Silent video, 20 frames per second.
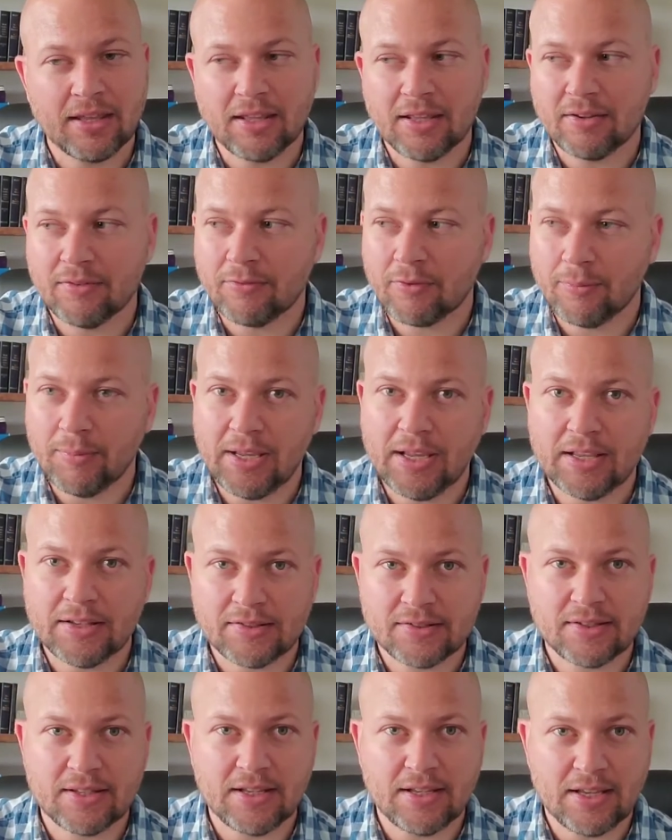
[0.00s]
Uh, for me,
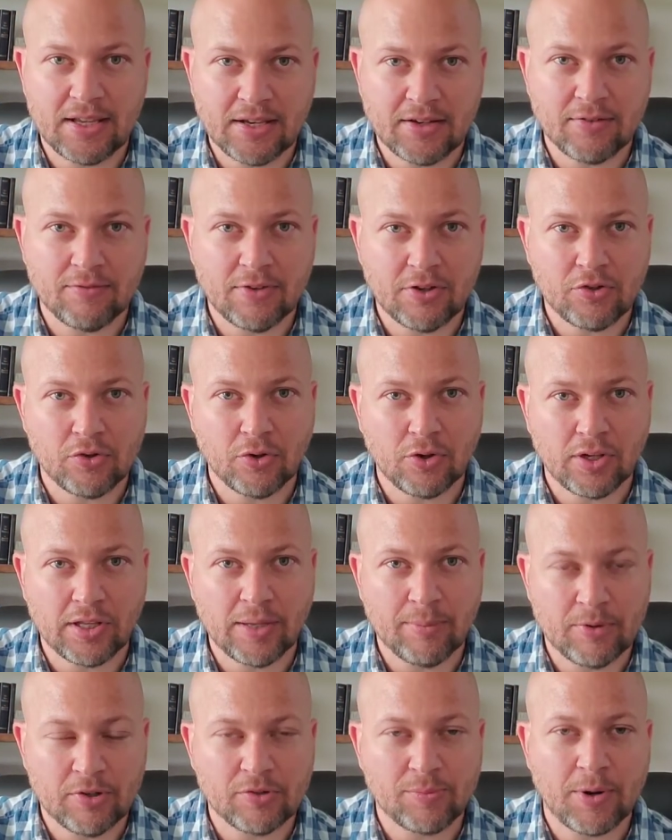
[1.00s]
it's the individual
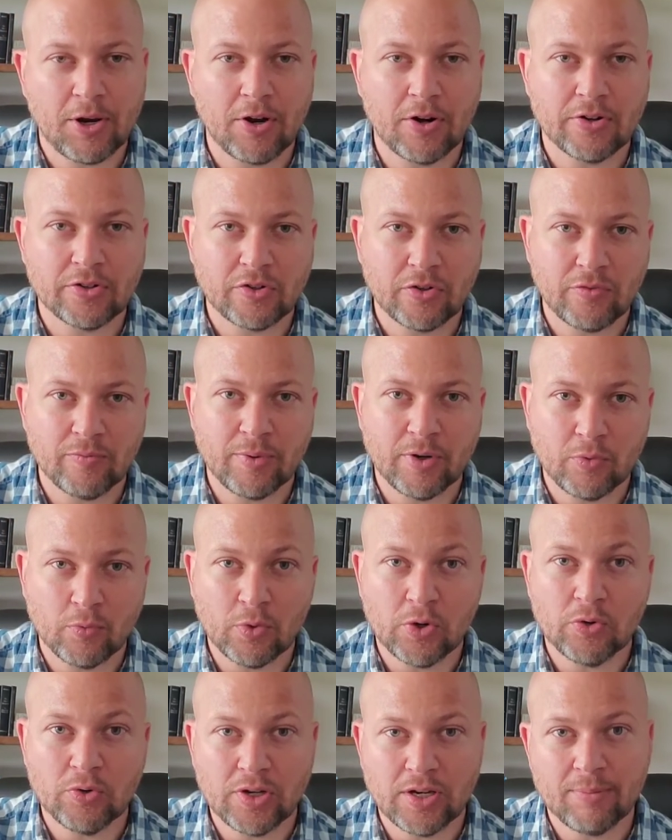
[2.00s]
image bearers who've been
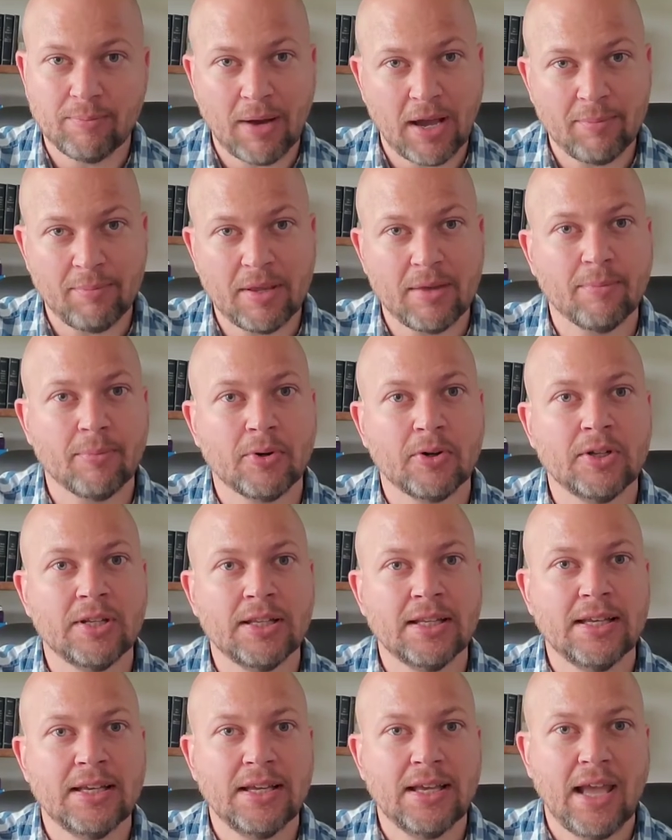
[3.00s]
wounded by people
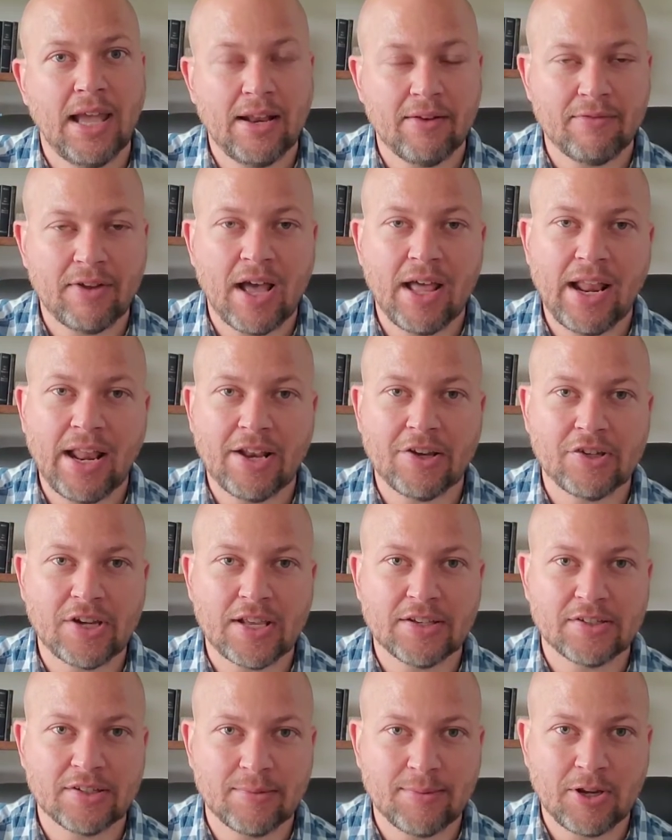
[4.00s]
and have not had a
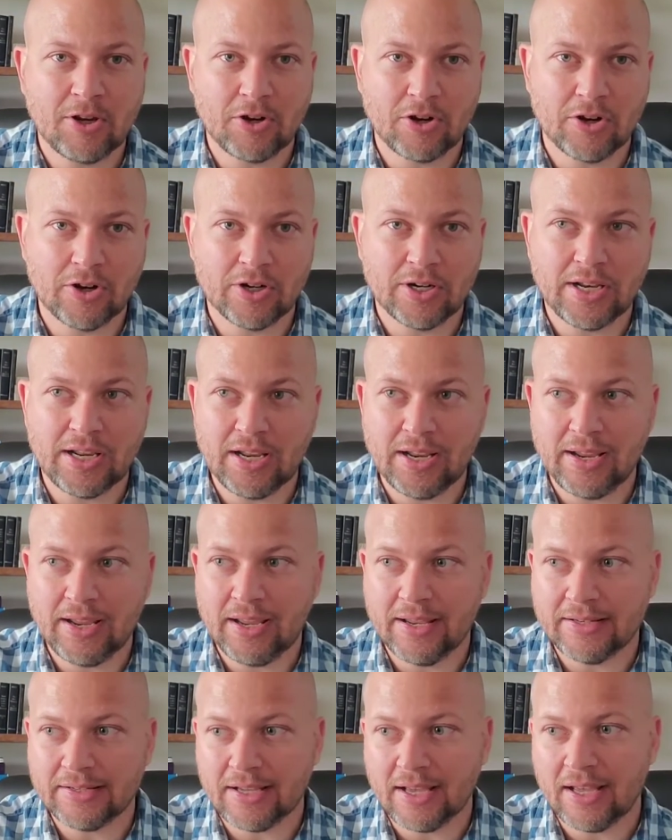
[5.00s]
chance to be heard.
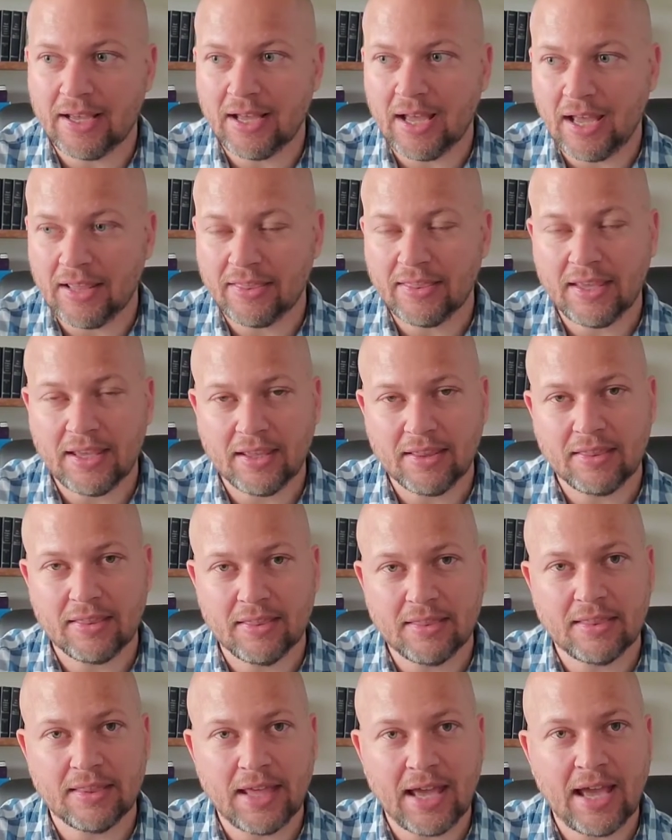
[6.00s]
And uh, I think
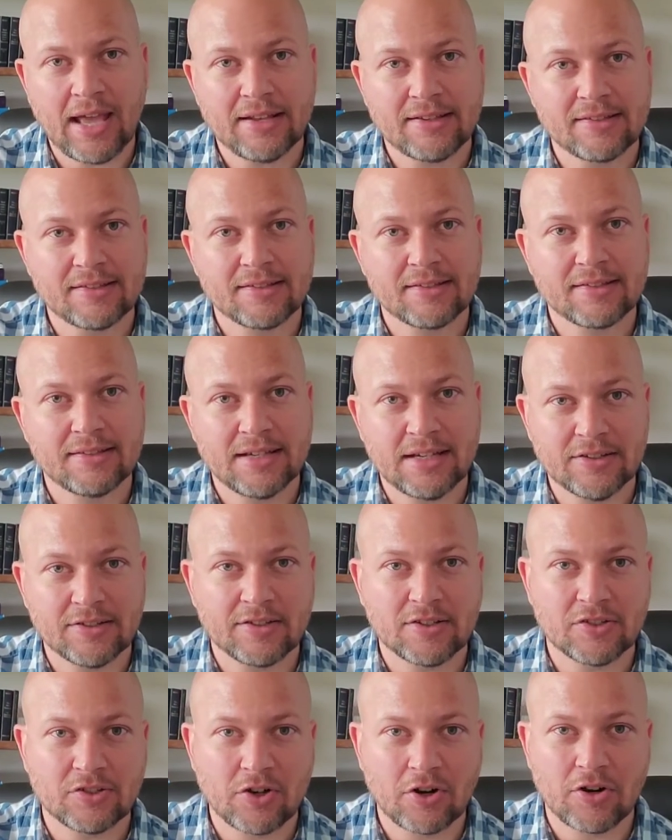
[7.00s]
that
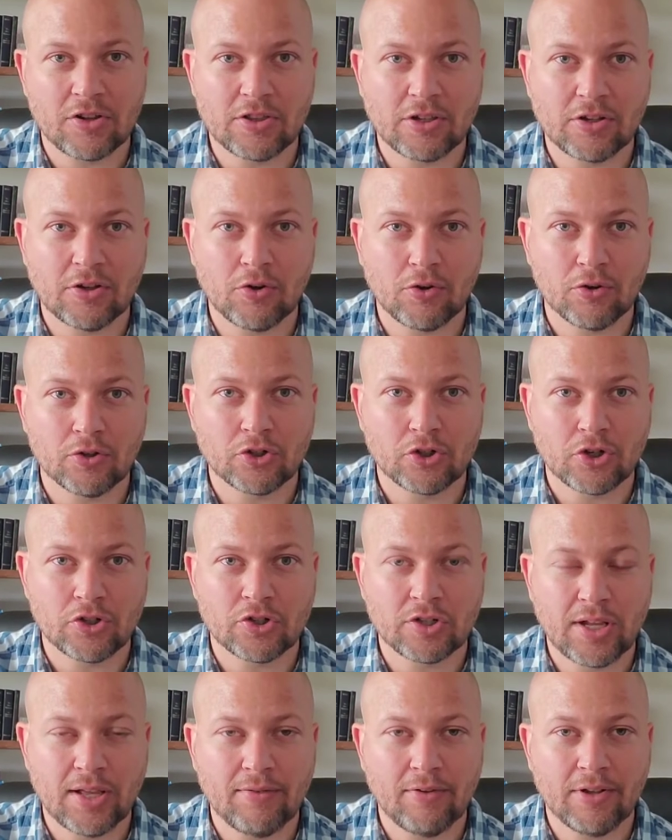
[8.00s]
needs to start at the local
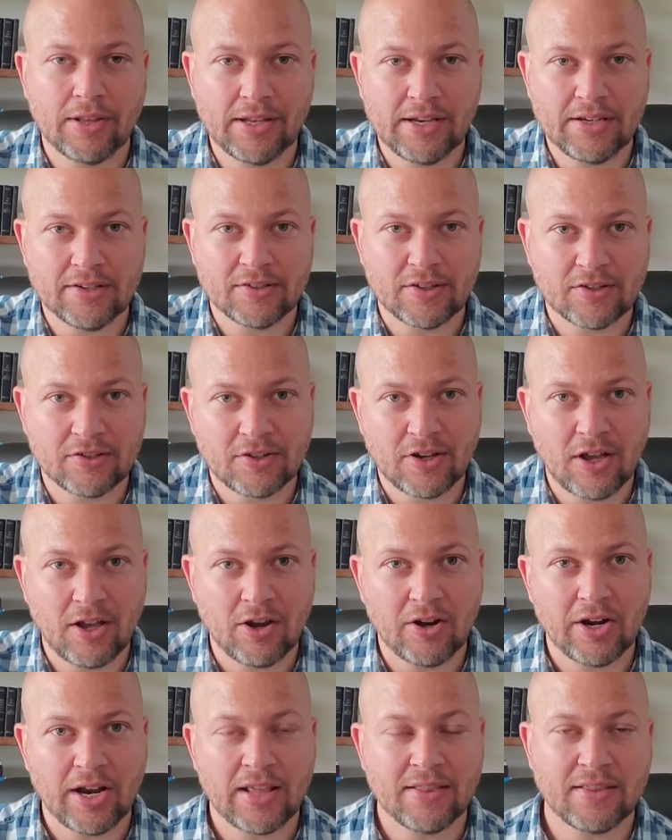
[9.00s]
church level. That needs to
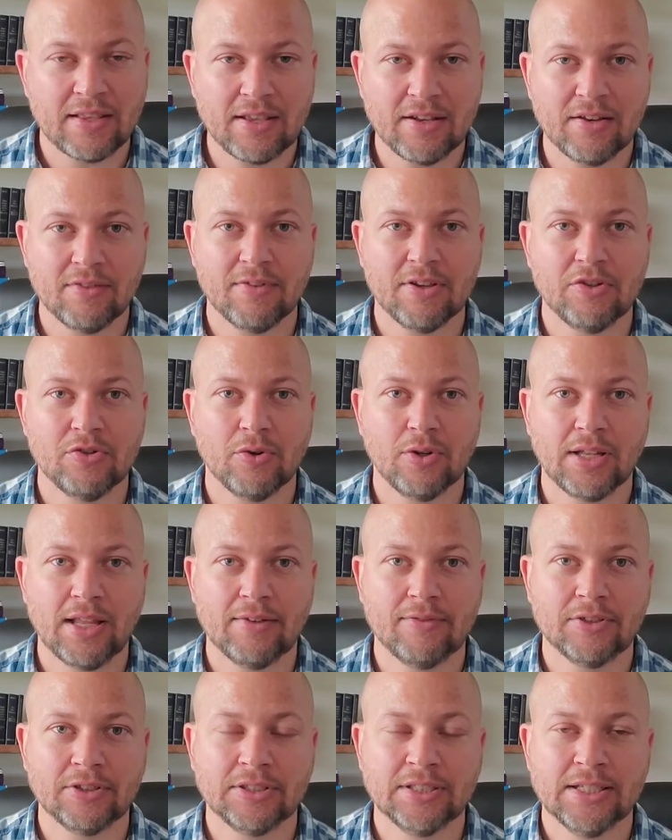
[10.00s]
start at the individual
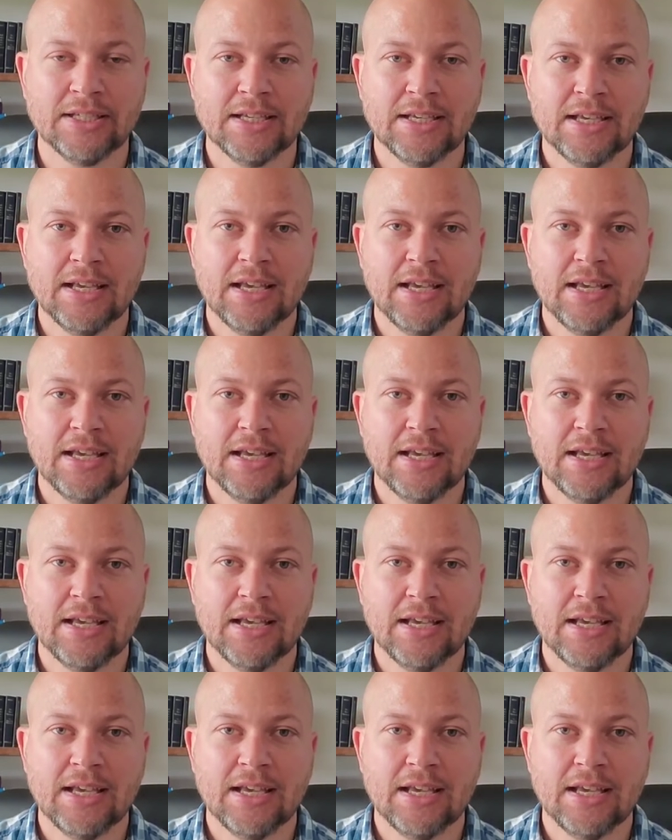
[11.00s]
level.